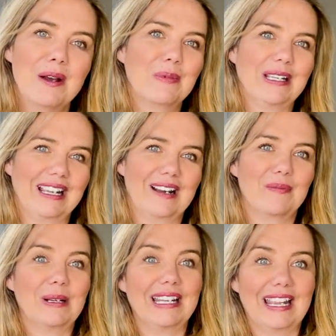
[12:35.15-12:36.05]
But yeah,
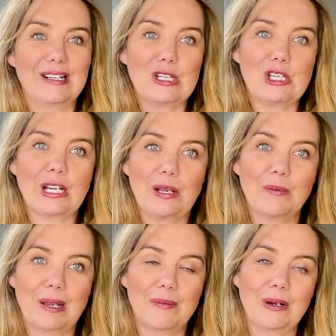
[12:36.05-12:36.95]
but again, check out
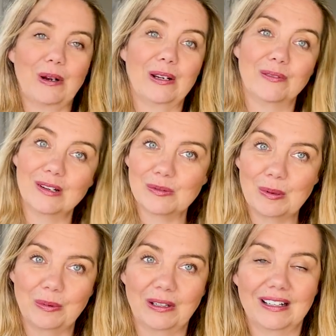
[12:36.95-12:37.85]
my American recipe
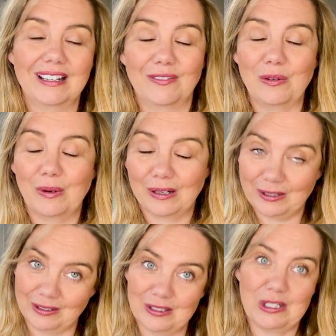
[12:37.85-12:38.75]
book if you want a
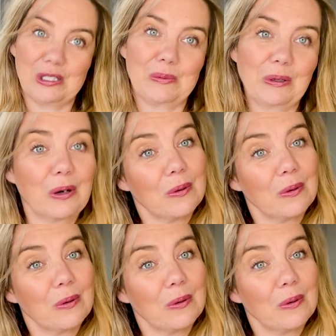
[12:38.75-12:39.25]
good cheeseburger